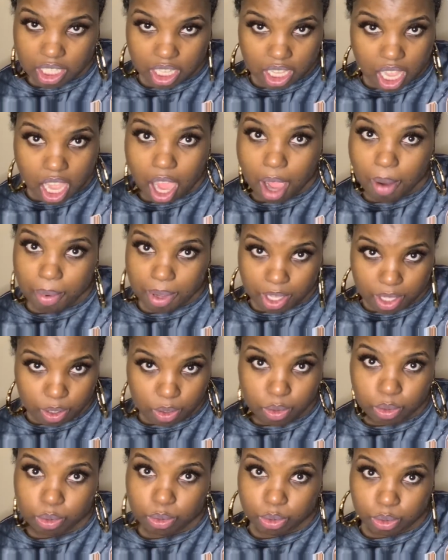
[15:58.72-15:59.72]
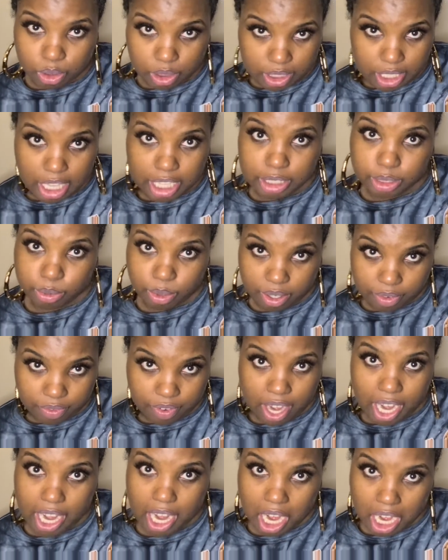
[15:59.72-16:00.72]
I'm going to use that
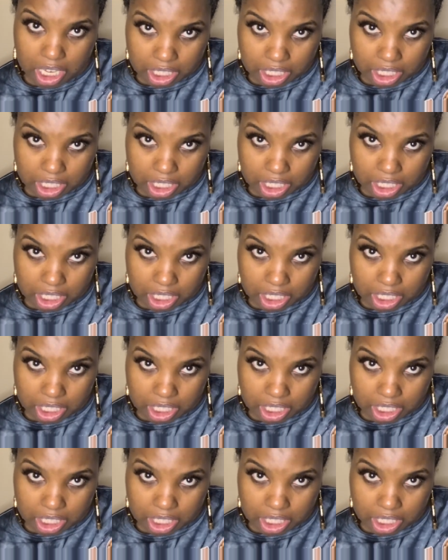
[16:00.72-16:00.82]
$25 up.